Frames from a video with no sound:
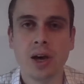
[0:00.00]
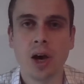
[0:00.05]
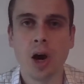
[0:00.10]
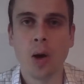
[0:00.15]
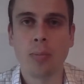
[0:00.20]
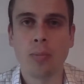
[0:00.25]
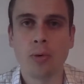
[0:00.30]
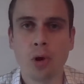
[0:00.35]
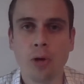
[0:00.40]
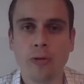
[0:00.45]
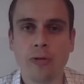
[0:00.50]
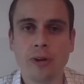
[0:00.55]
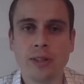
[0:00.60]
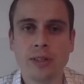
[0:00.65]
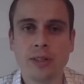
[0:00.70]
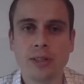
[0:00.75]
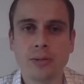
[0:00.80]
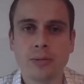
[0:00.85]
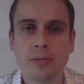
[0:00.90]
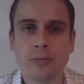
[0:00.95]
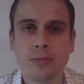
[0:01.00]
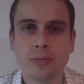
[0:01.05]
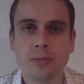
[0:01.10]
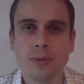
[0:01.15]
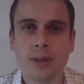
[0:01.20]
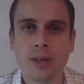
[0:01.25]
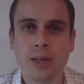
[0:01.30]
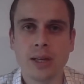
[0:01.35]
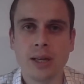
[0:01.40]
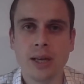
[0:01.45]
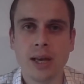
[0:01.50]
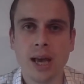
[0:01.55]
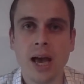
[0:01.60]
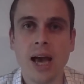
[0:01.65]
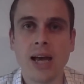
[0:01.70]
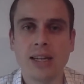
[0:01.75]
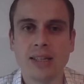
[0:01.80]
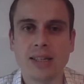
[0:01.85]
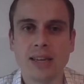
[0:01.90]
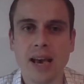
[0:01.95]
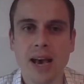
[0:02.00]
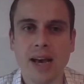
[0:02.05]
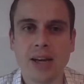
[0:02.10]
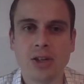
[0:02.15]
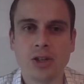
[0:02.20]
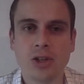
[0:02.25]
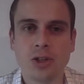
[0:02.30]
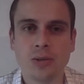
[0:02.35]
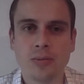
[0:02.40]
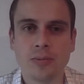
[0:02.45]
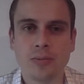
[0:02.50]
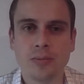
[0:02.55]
are profit and cash.